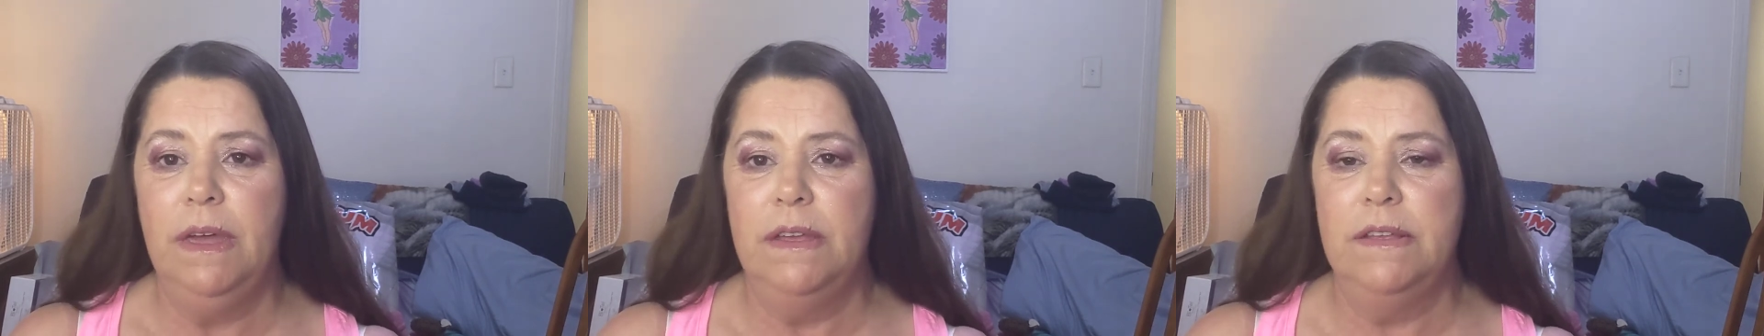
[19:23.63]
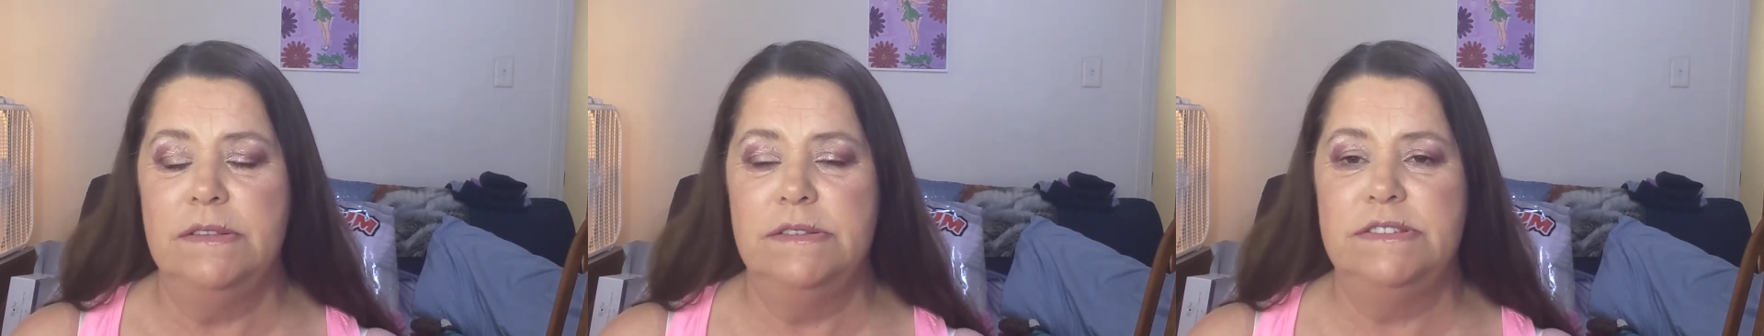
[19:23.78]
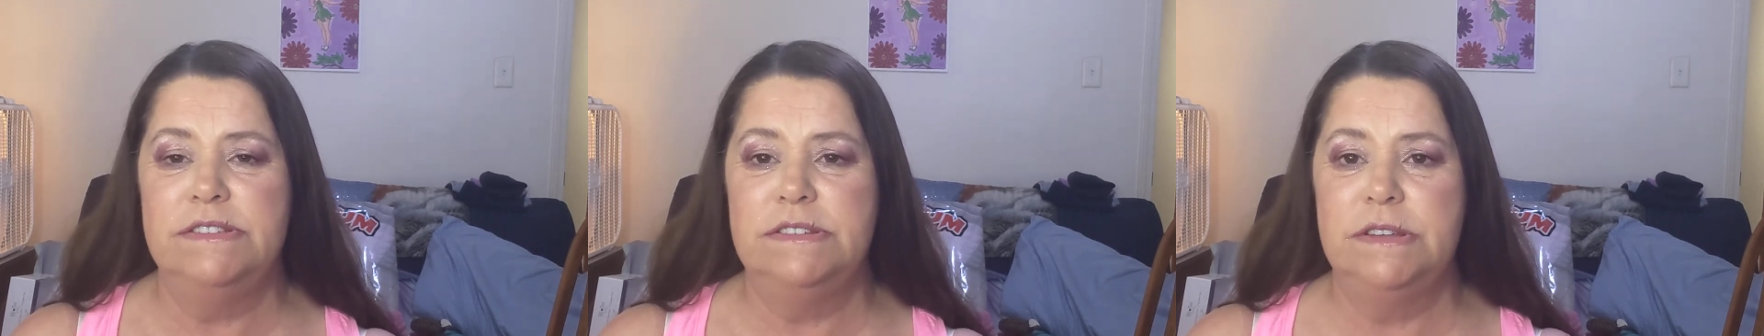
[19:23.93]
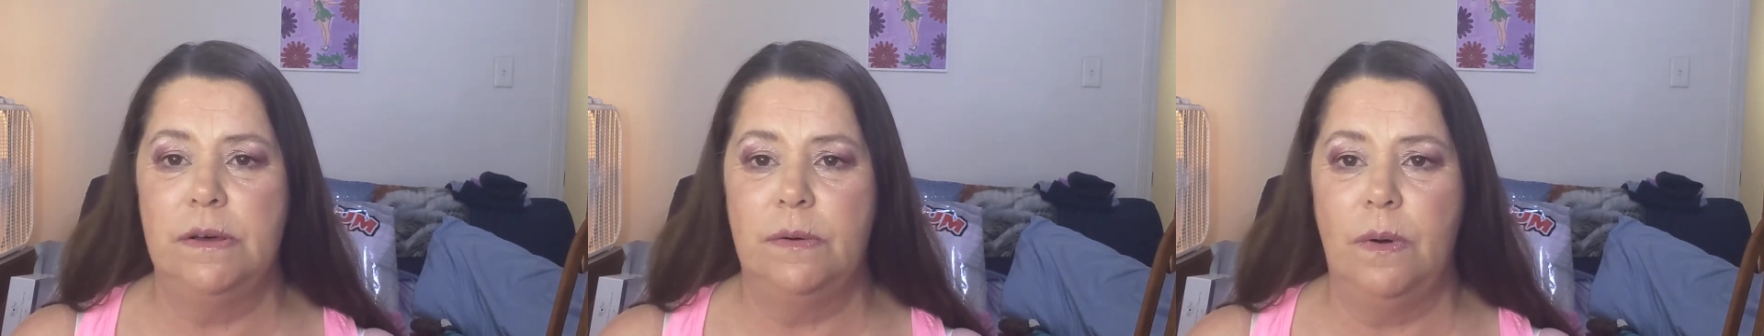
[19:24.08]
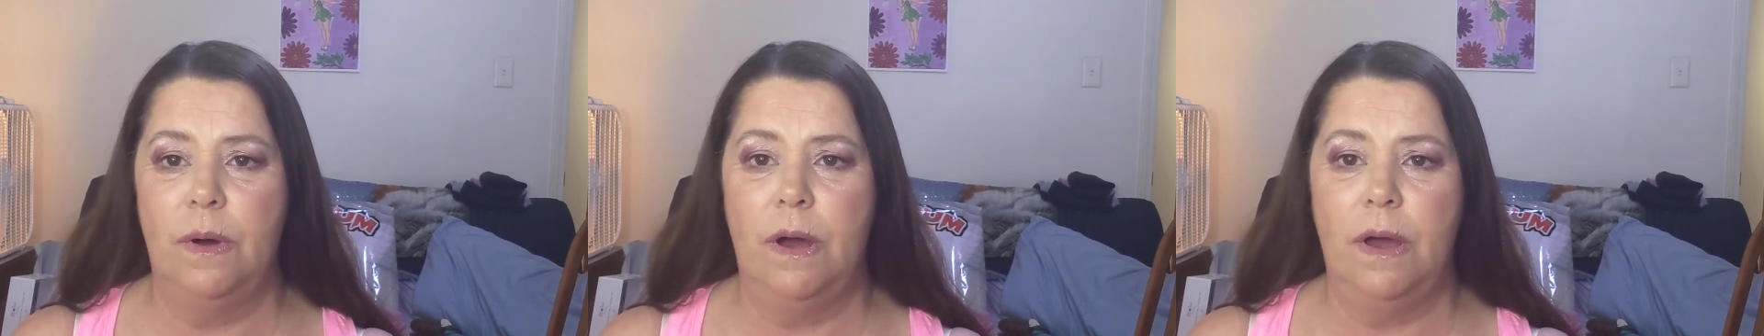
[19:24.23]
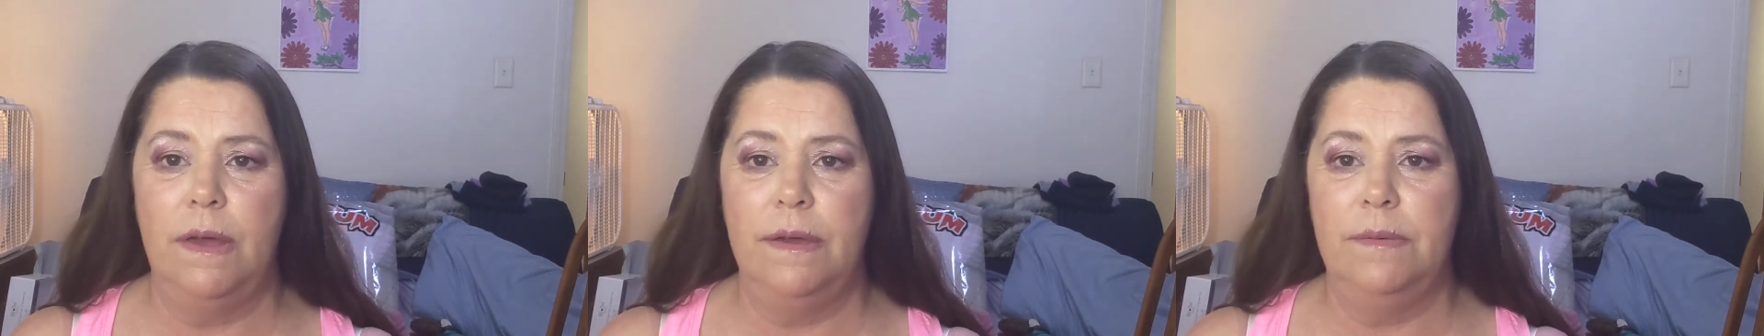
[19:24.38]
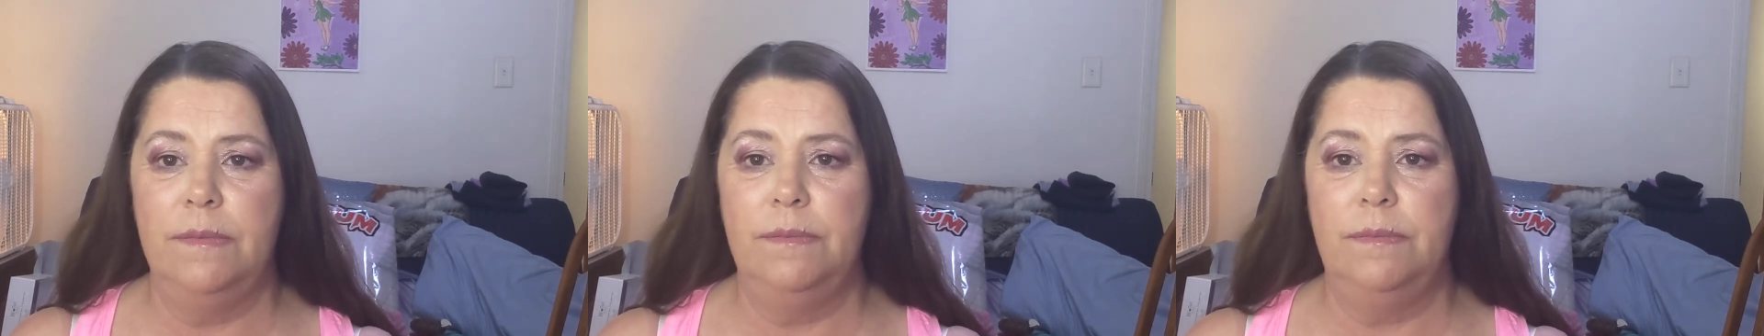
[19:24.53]
And so
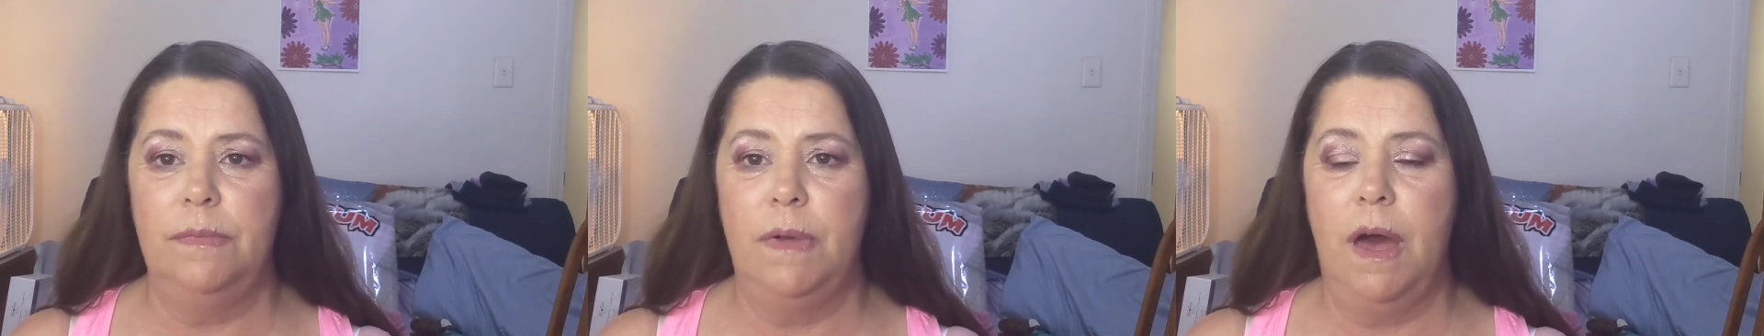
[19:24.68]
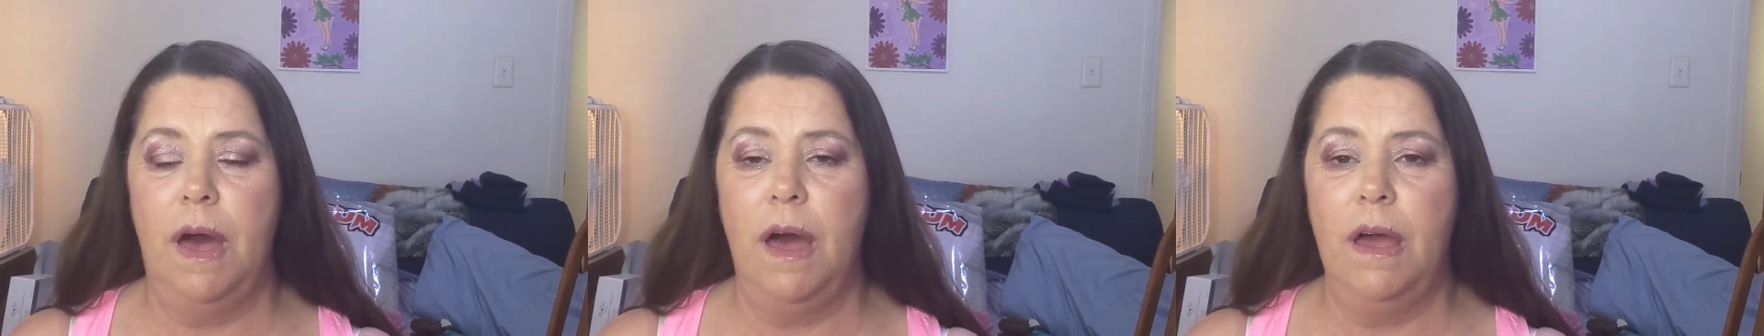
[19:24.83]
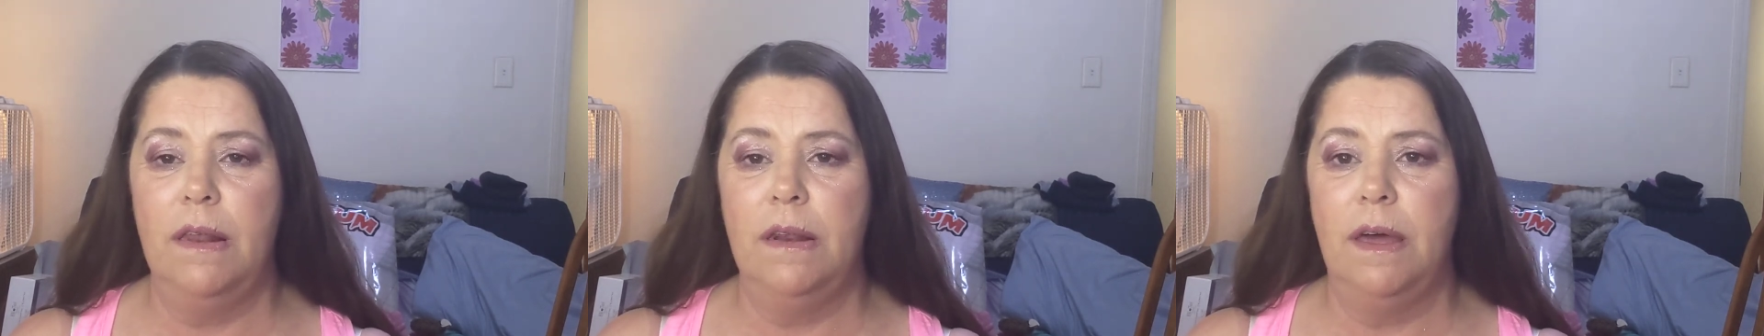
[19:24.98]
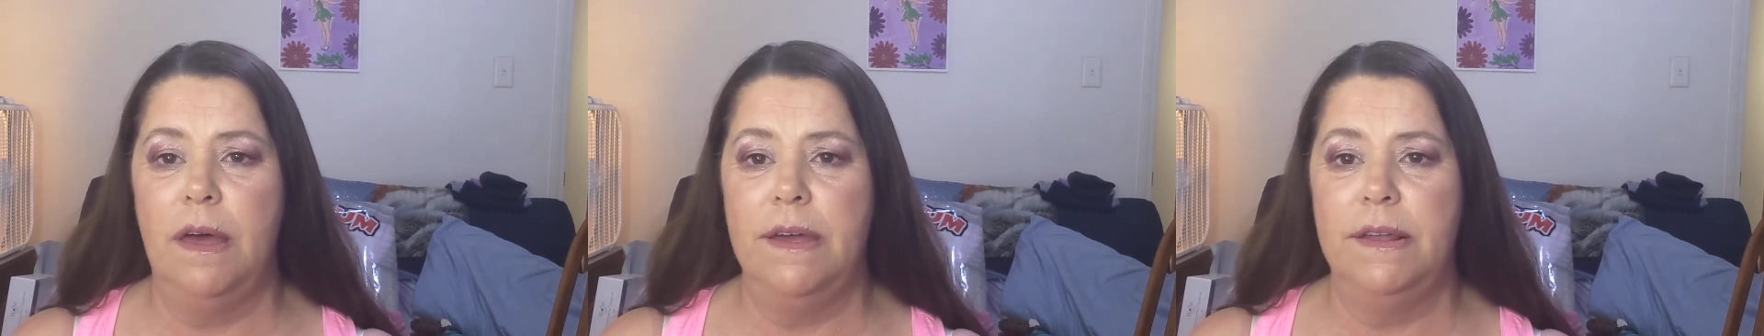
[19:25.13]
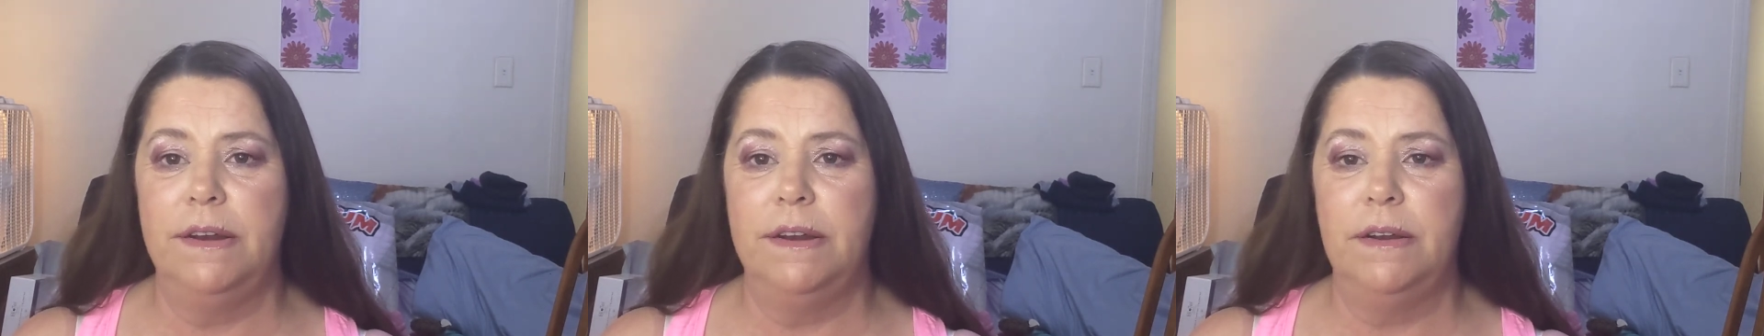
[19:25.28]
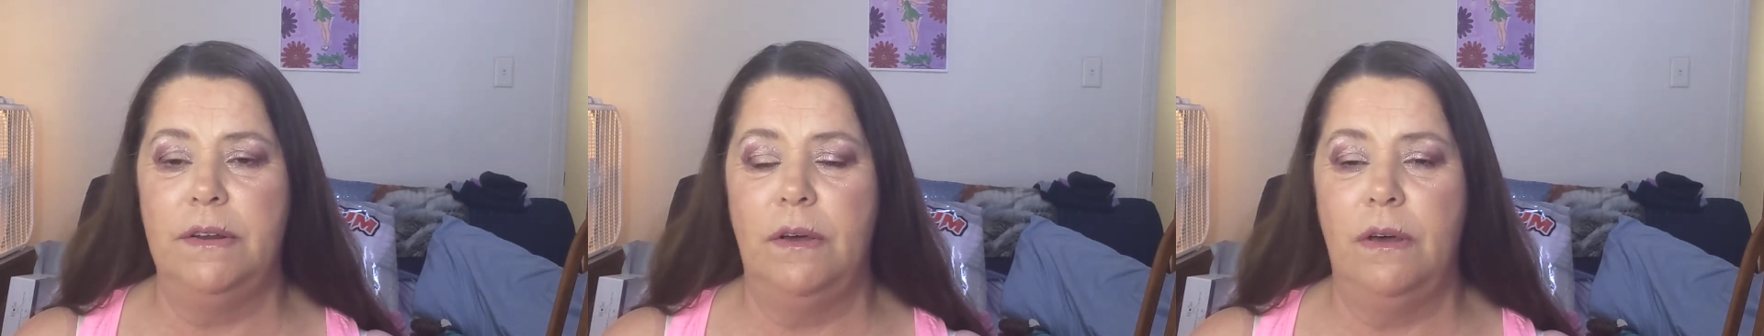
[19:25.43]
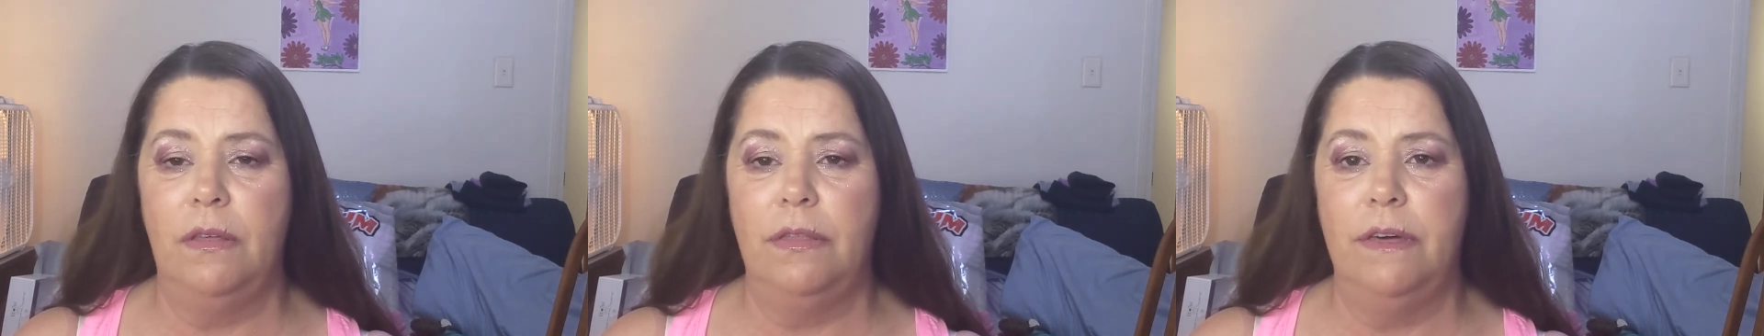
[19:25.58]
I
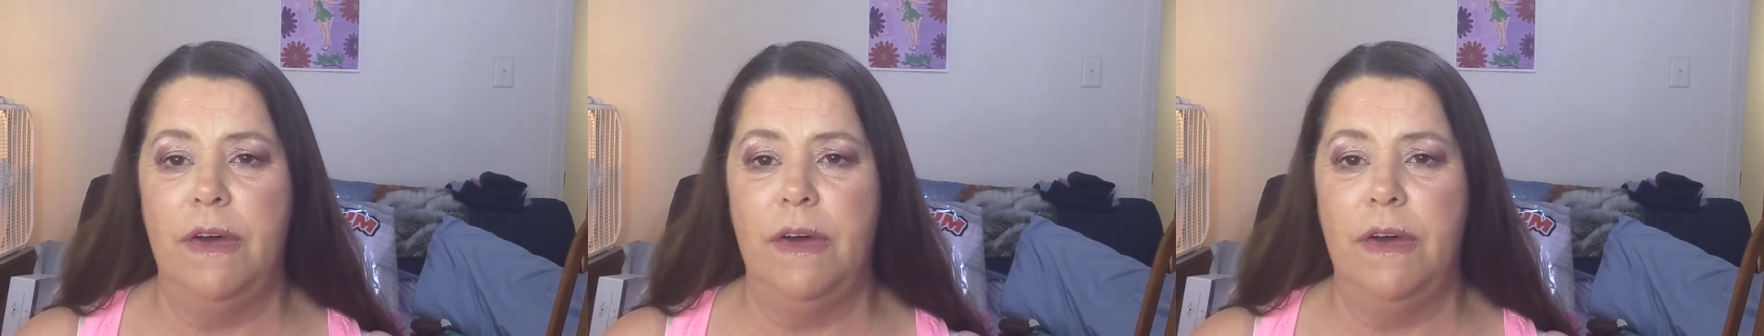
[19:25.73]
highlighted all